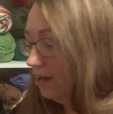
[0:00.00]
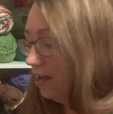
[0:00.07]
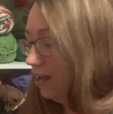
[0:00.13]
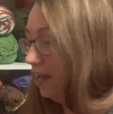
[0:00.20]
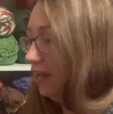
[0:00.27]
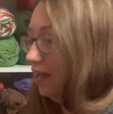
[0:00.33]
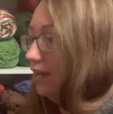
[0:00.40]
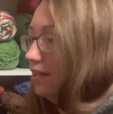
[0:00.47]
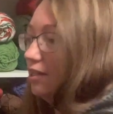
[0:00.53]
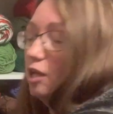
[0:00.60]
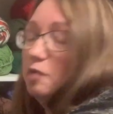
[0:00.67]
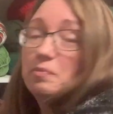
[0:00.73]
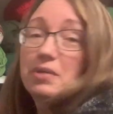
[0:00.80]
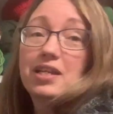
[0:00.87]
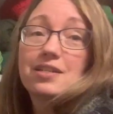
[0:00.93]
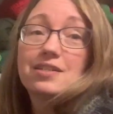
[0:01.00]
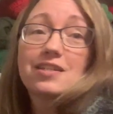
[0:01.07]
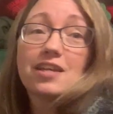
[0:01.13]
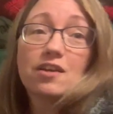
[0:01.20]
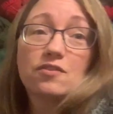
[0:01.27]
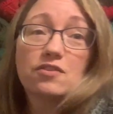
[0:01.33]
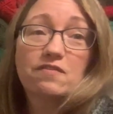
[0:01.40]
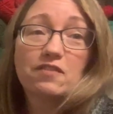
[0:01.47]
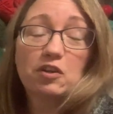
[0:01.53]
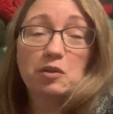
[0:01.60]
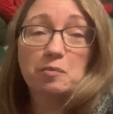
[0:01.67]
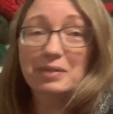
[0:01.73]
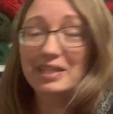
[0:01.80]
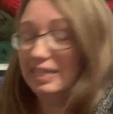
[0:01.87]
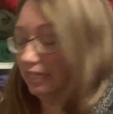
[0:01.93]
and I pinned down the very
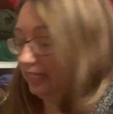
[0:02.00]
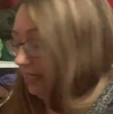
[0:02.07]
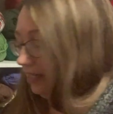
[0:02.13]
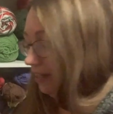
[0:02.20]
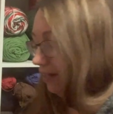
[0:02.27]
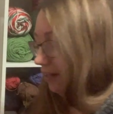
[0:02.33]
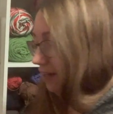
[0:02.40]
beginning